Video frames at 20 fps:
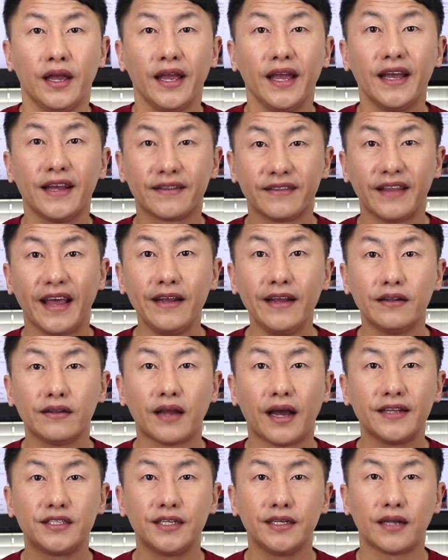In late
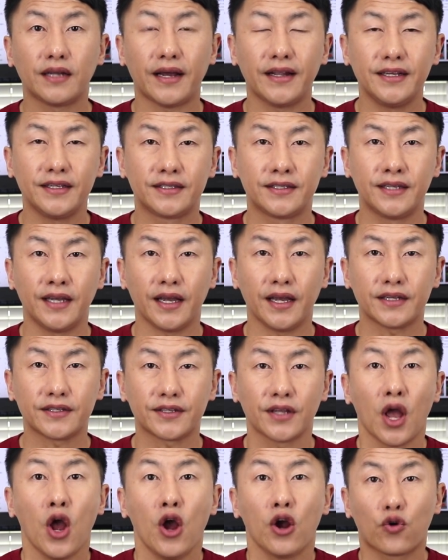
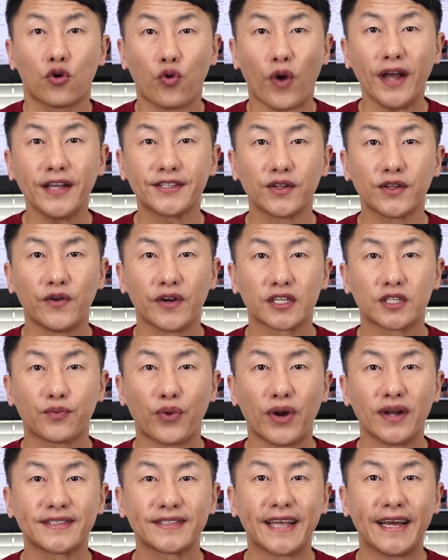1996, Chrysler
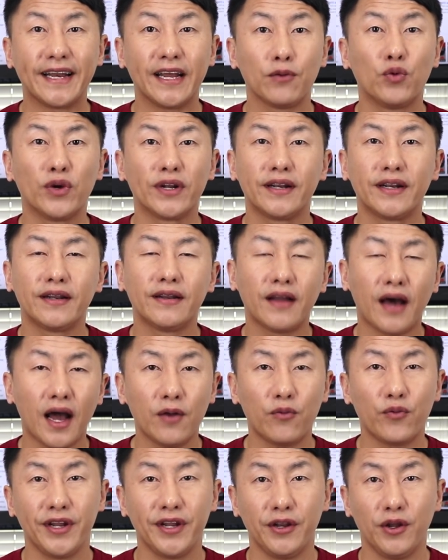expressed that it would
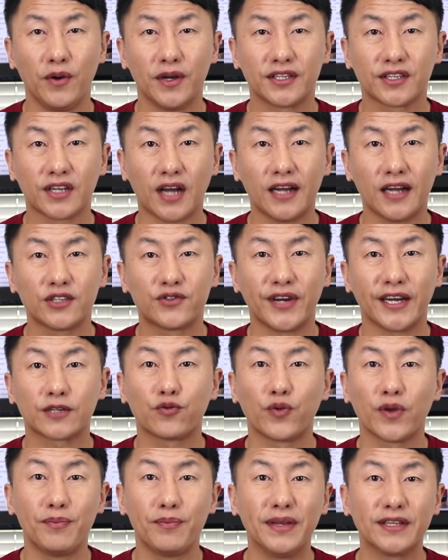not renew its contract
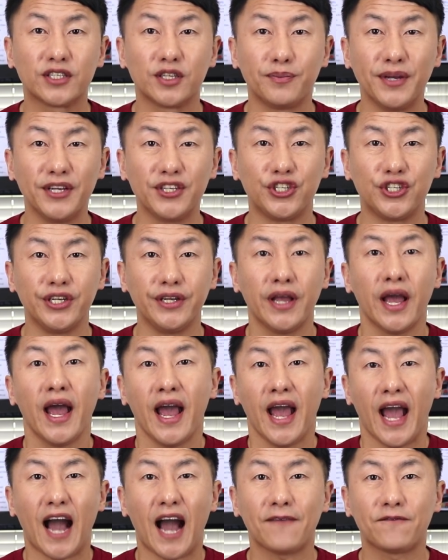with Mitsubishi
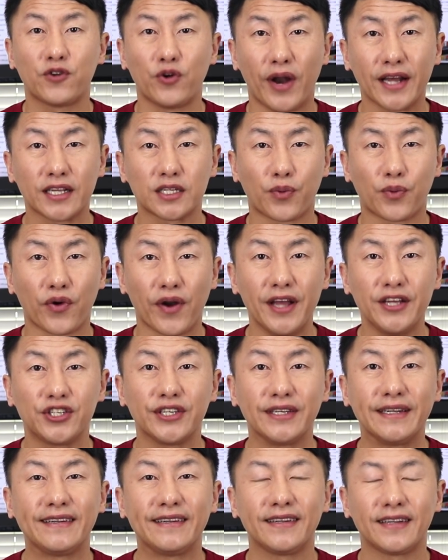after
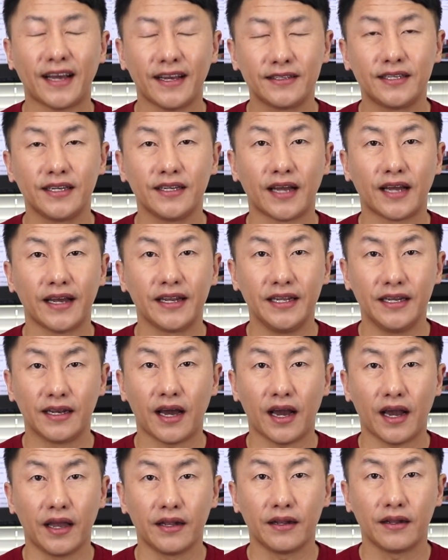expiration in
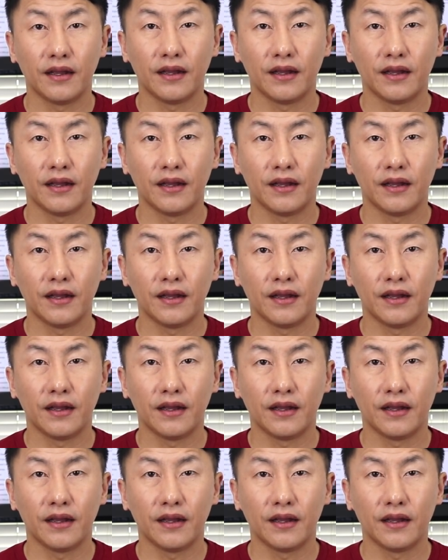1999.